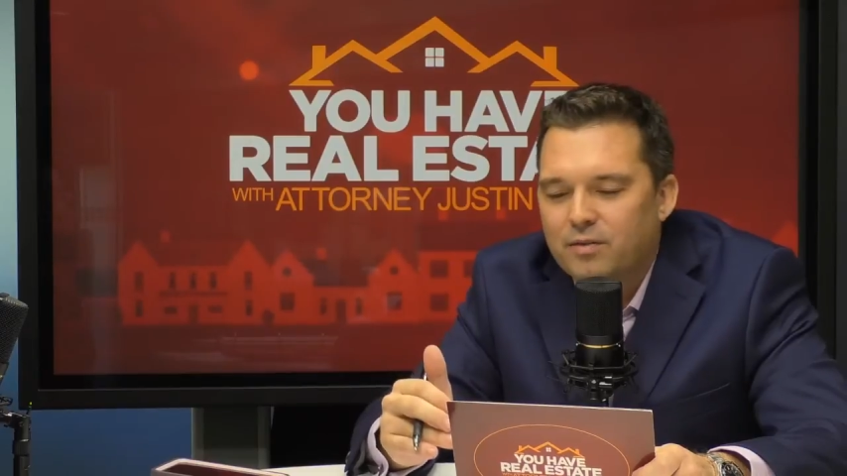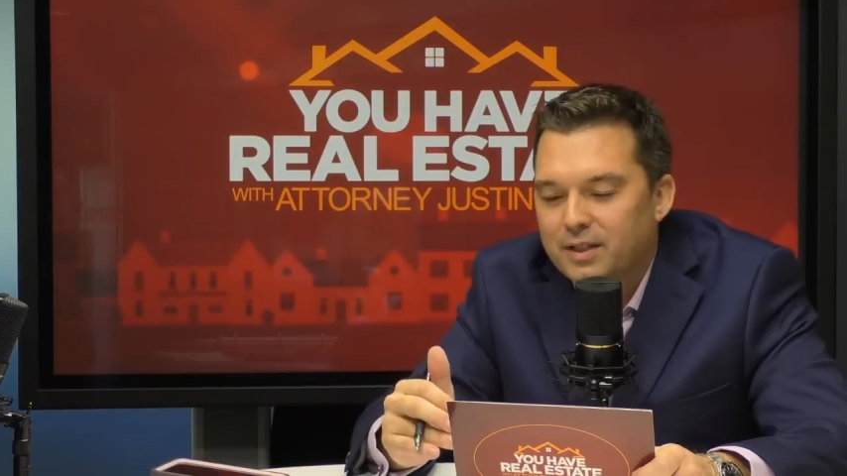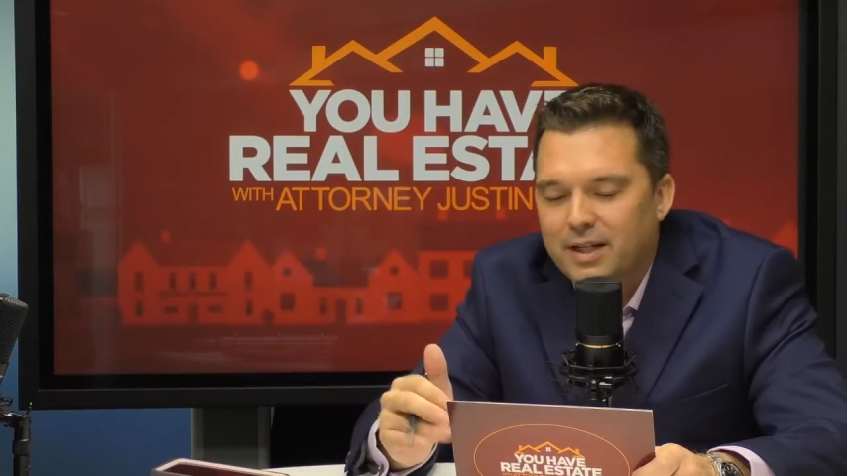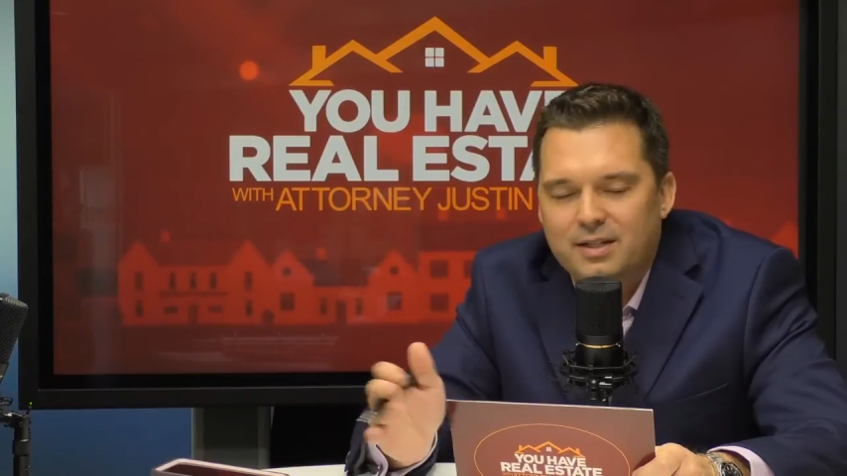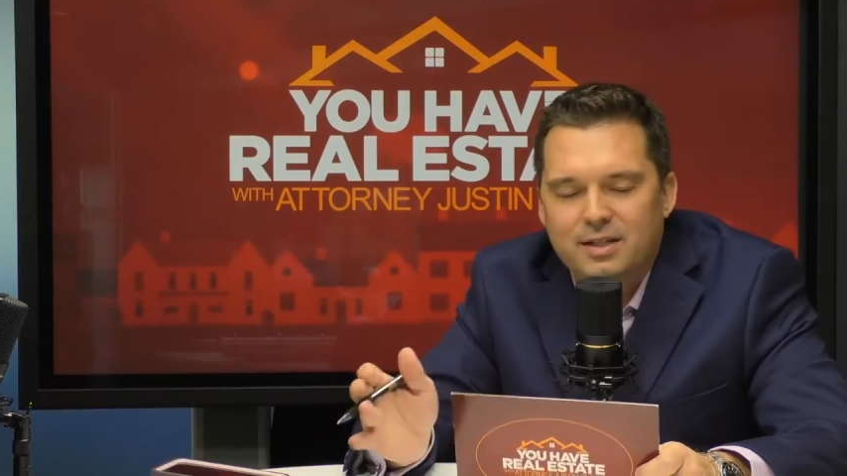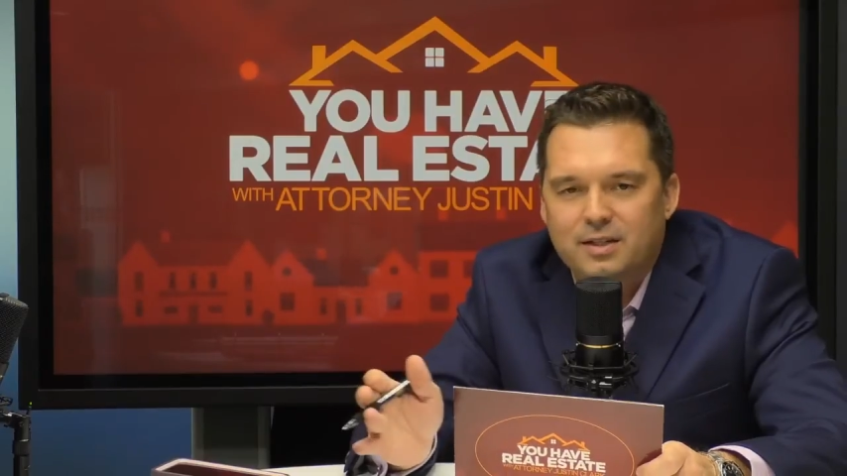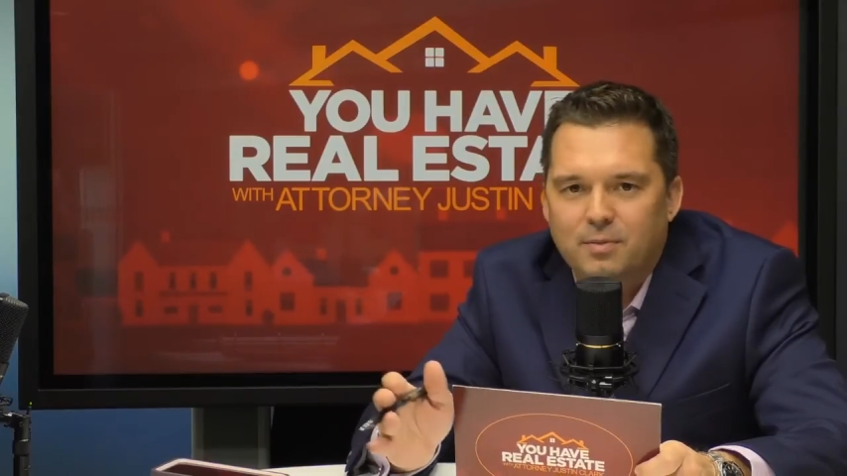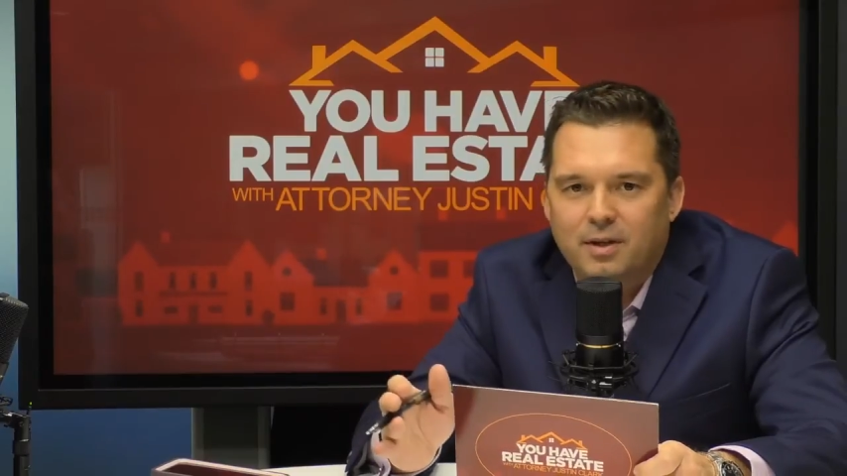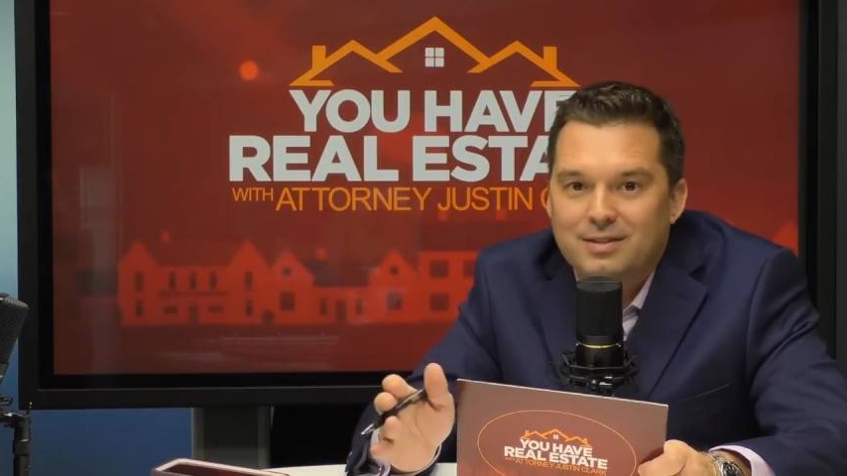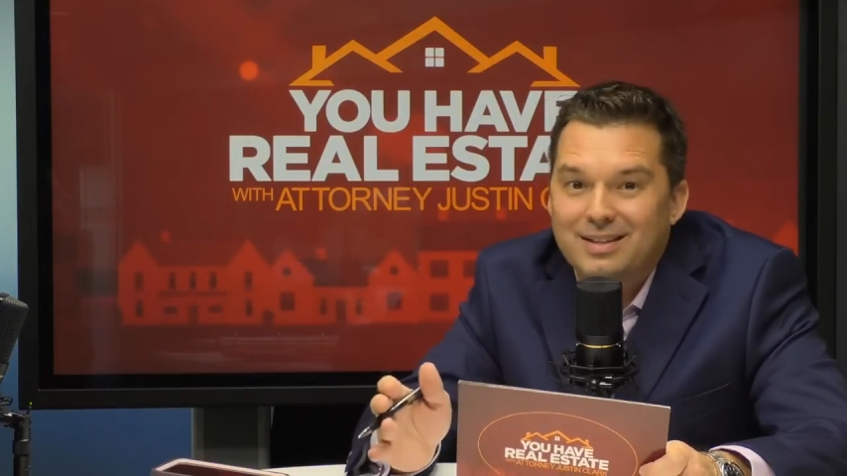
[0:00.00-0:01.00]
over the next 6
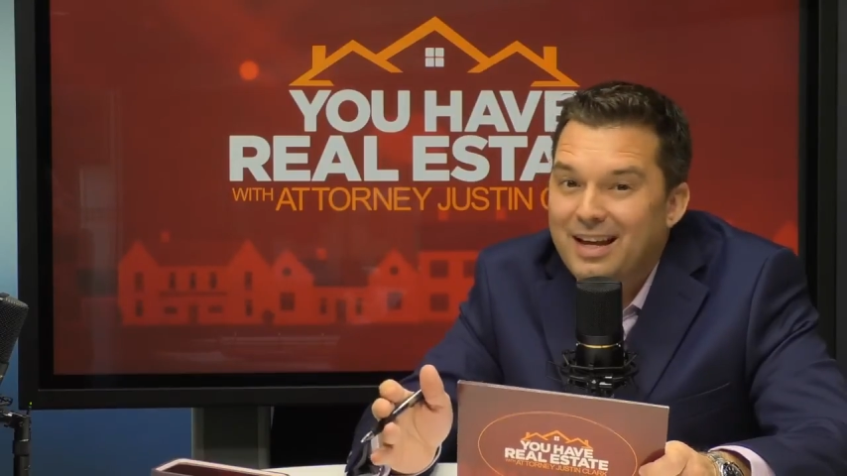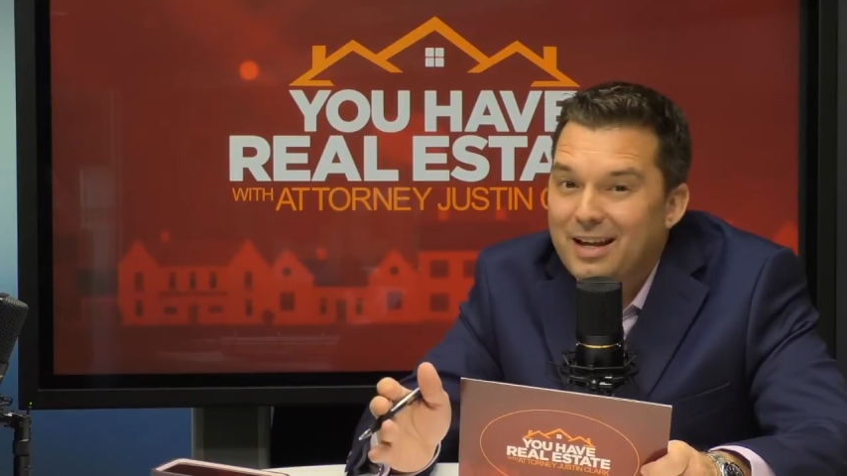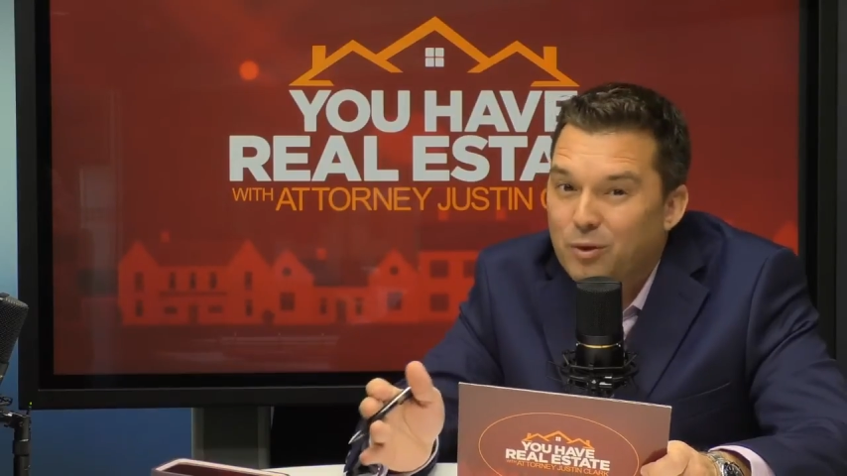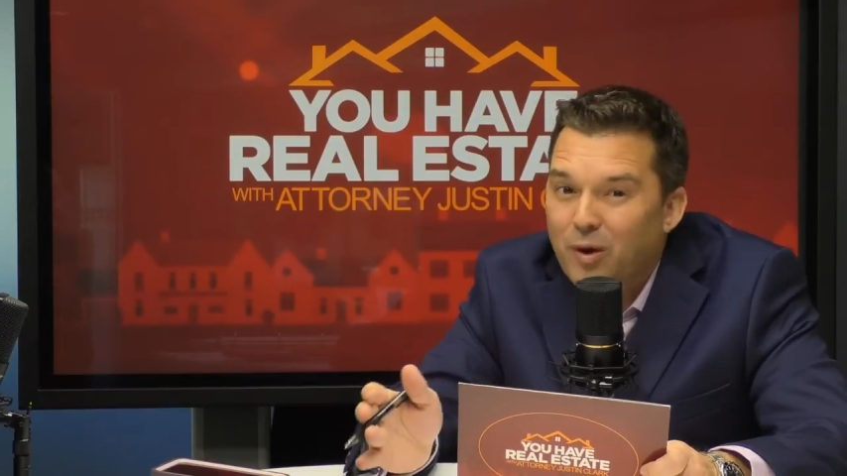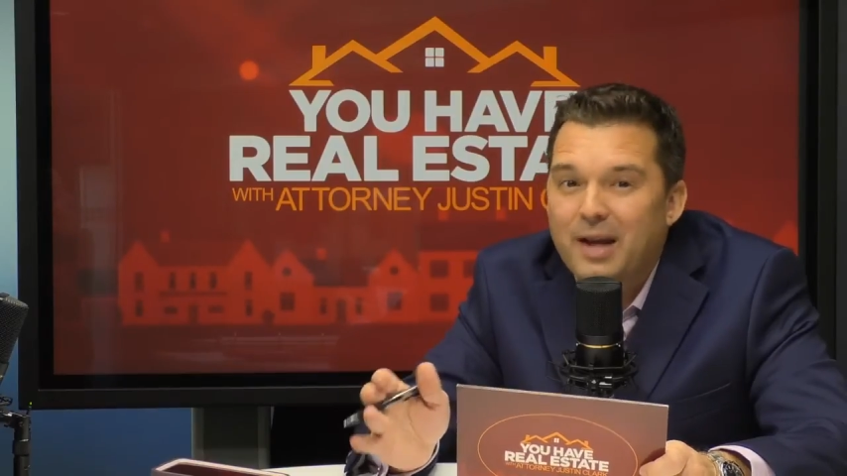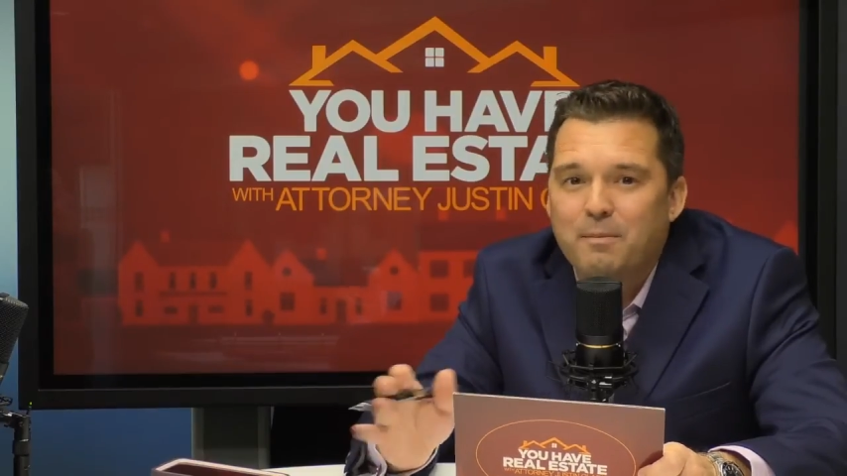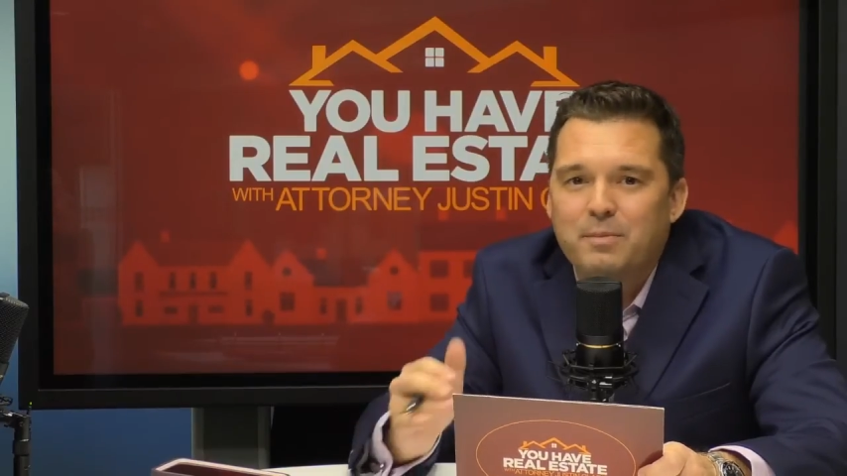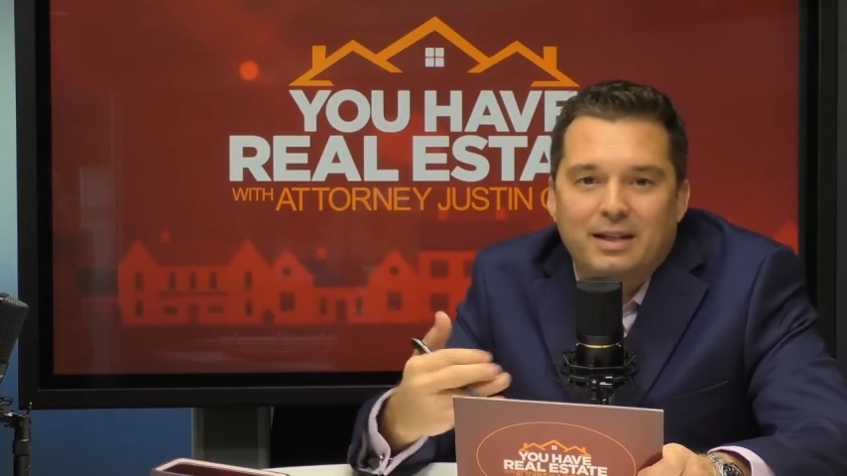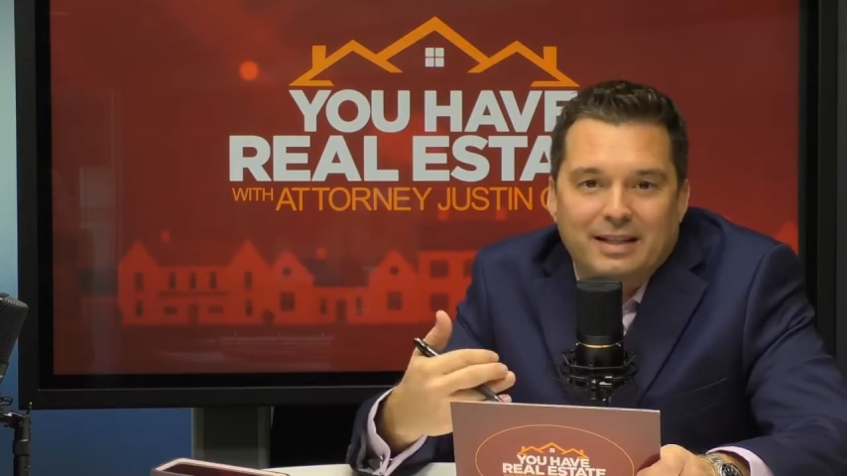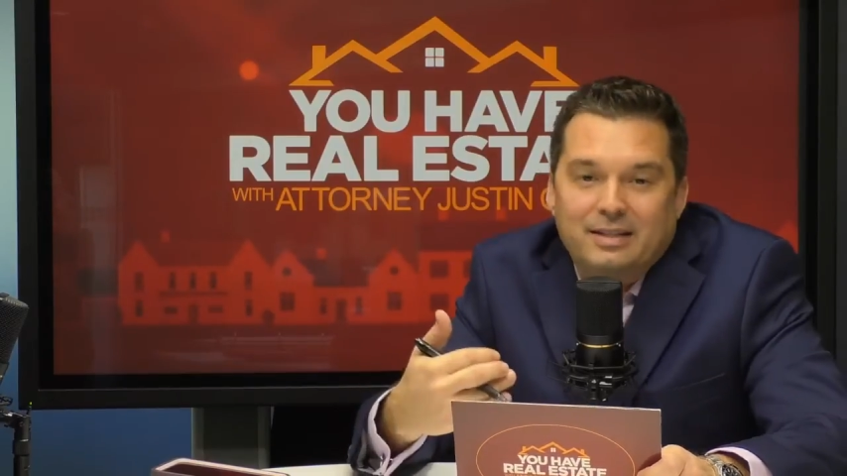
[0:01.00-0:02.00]
months quite a bit.